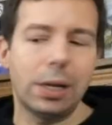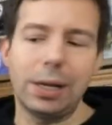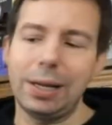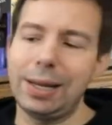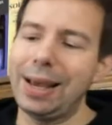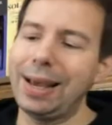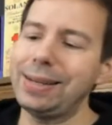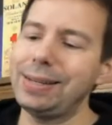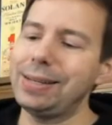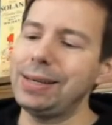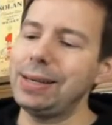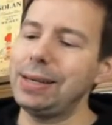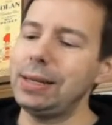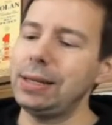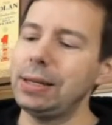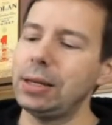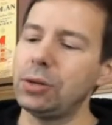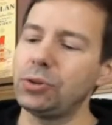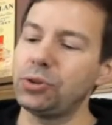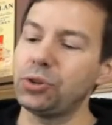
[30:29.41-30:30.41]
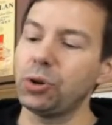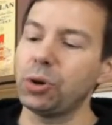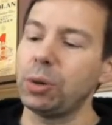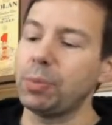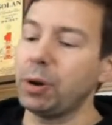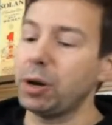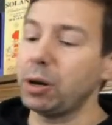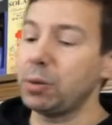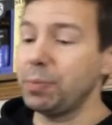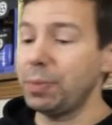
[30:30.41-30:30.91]

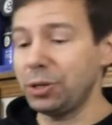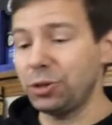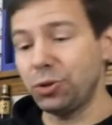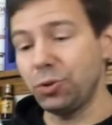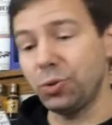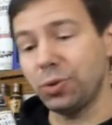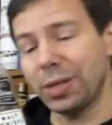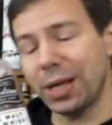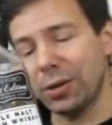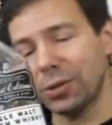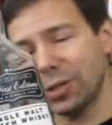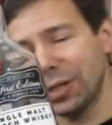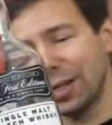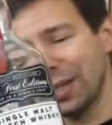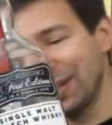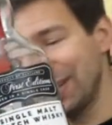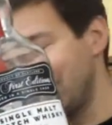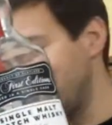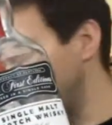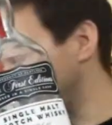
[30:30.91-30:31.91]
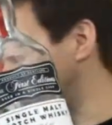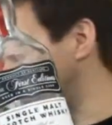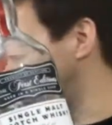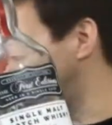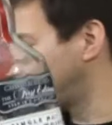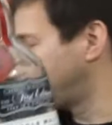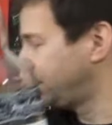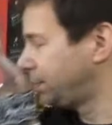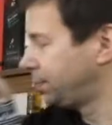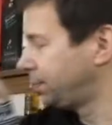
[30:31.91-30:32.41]
2007.